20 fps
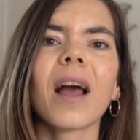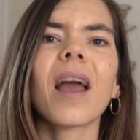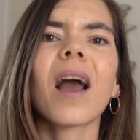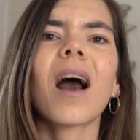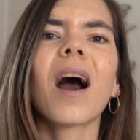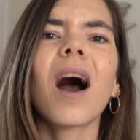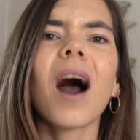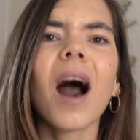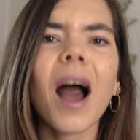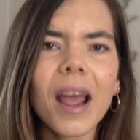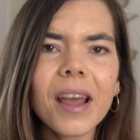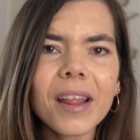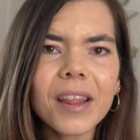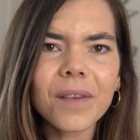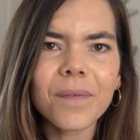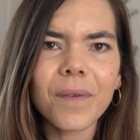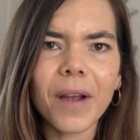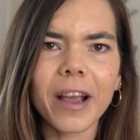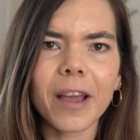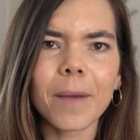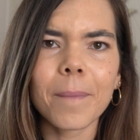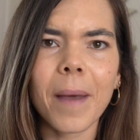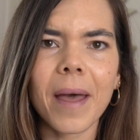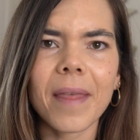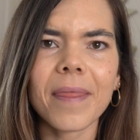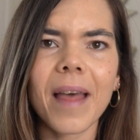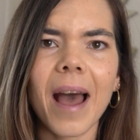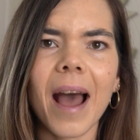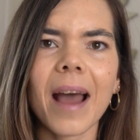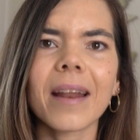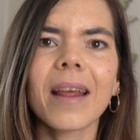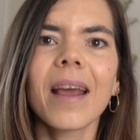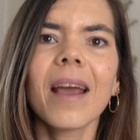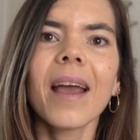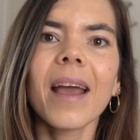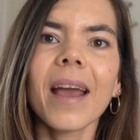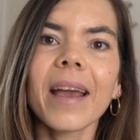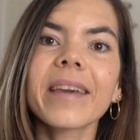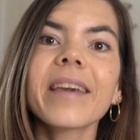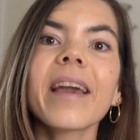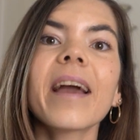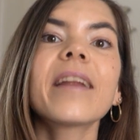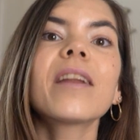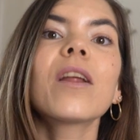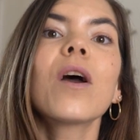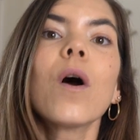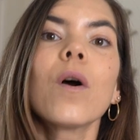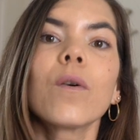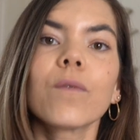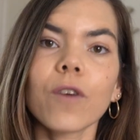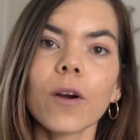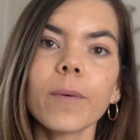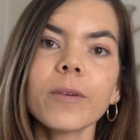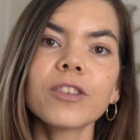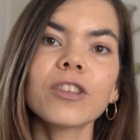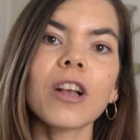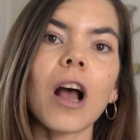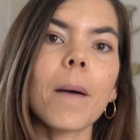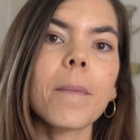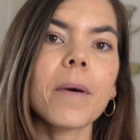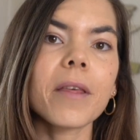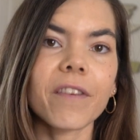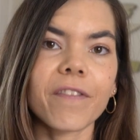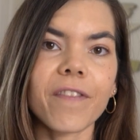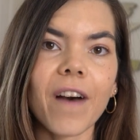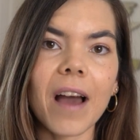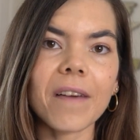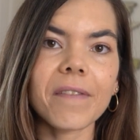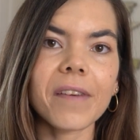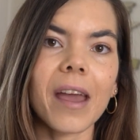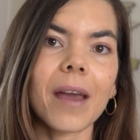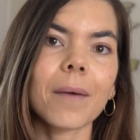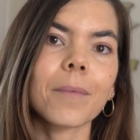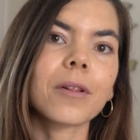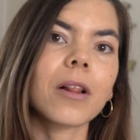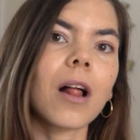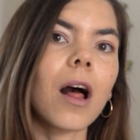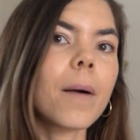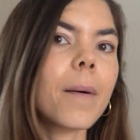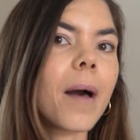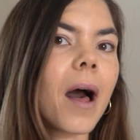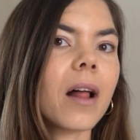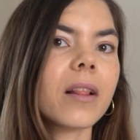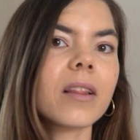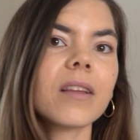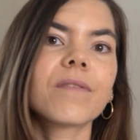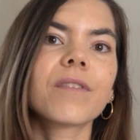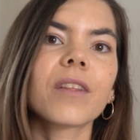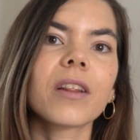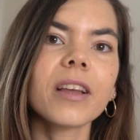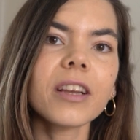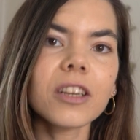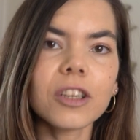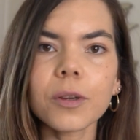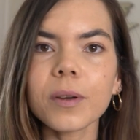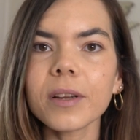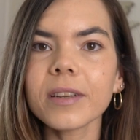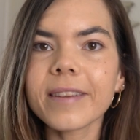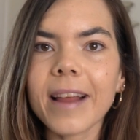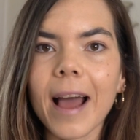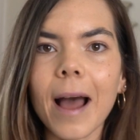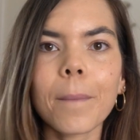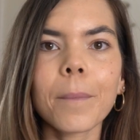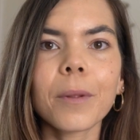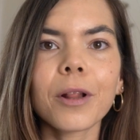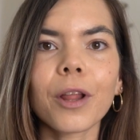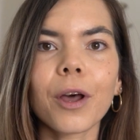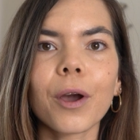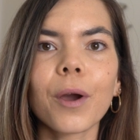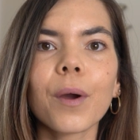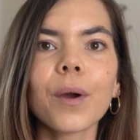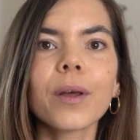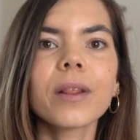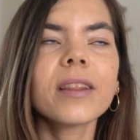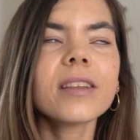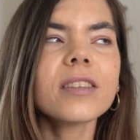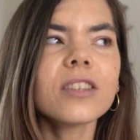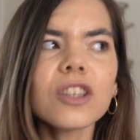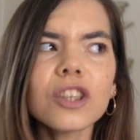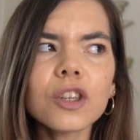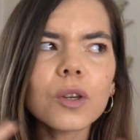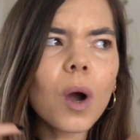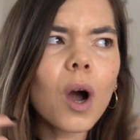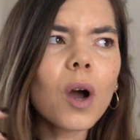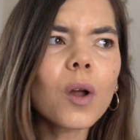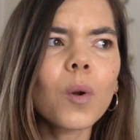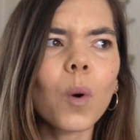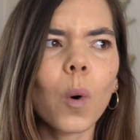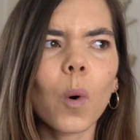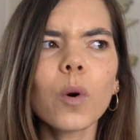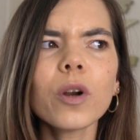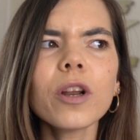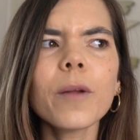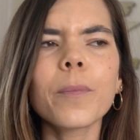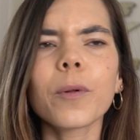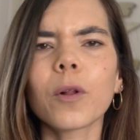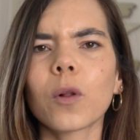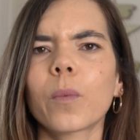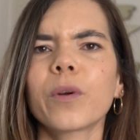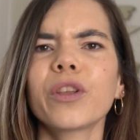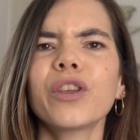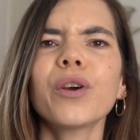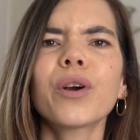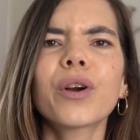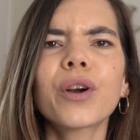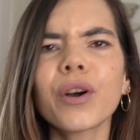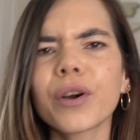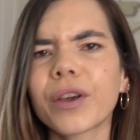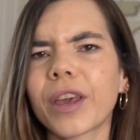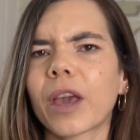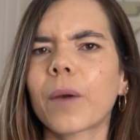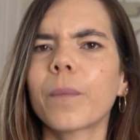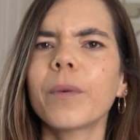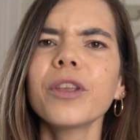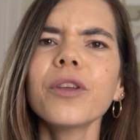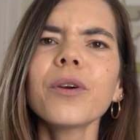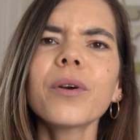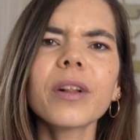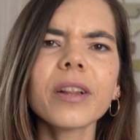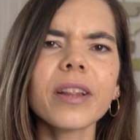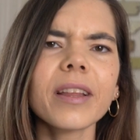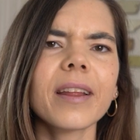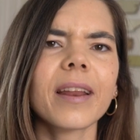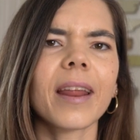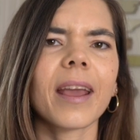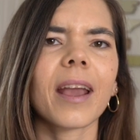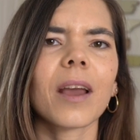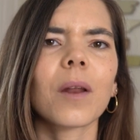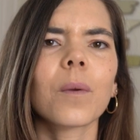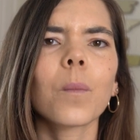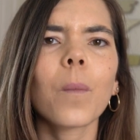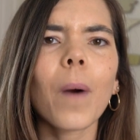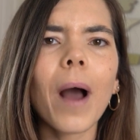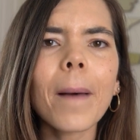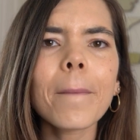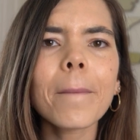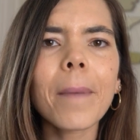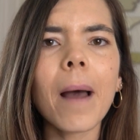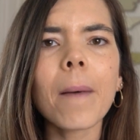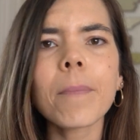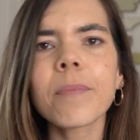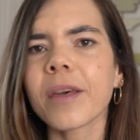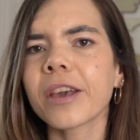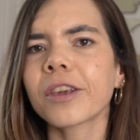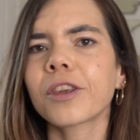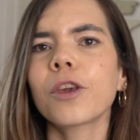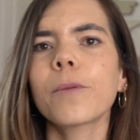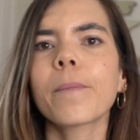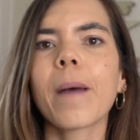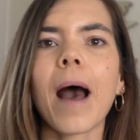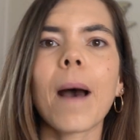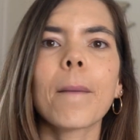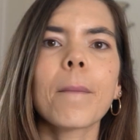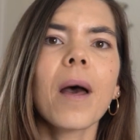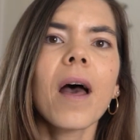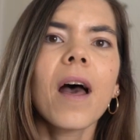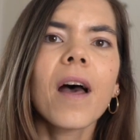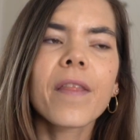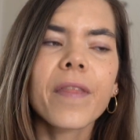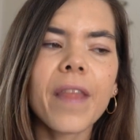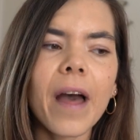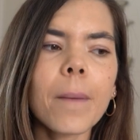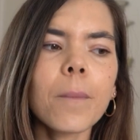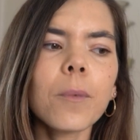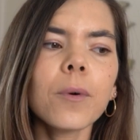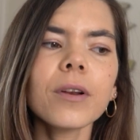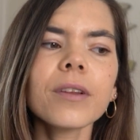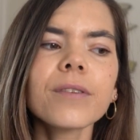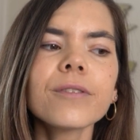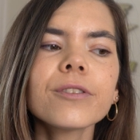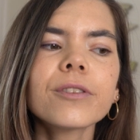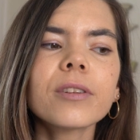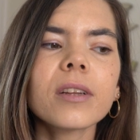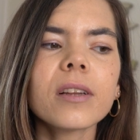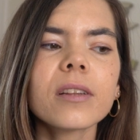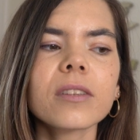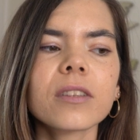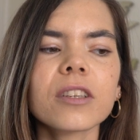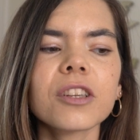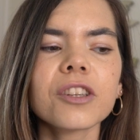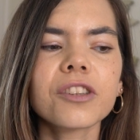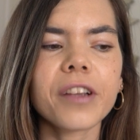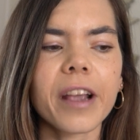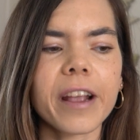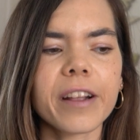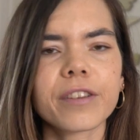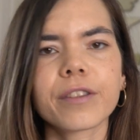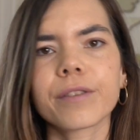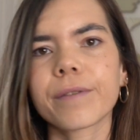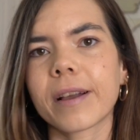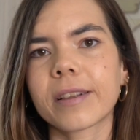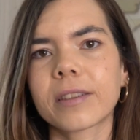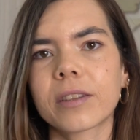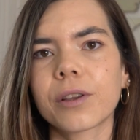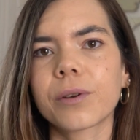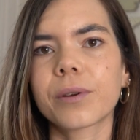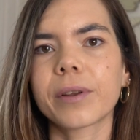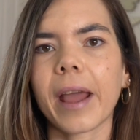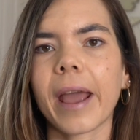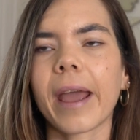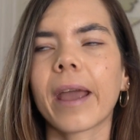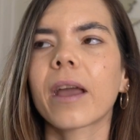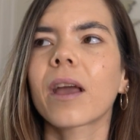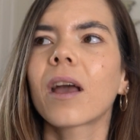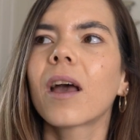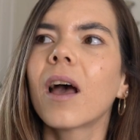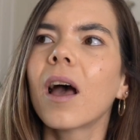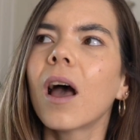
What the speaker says: I highly recommend that. Again, SHARMA, the 5 a.m. Club, I'll leave the link to it down below. Listen to it on Audible when you're cooking, when you're cleaning, and wham bam, thank you ma'am. That morning routine is gonna change the rest of your day.